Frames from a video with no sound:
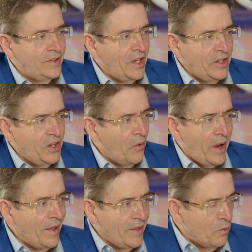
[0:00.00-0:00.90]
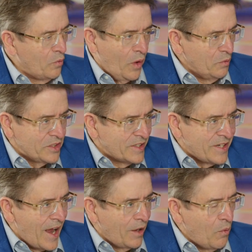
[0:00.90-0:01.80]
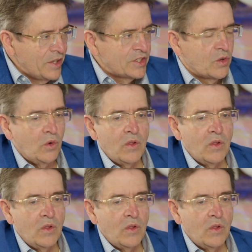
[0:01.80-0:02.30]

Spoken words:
One was a Title I school.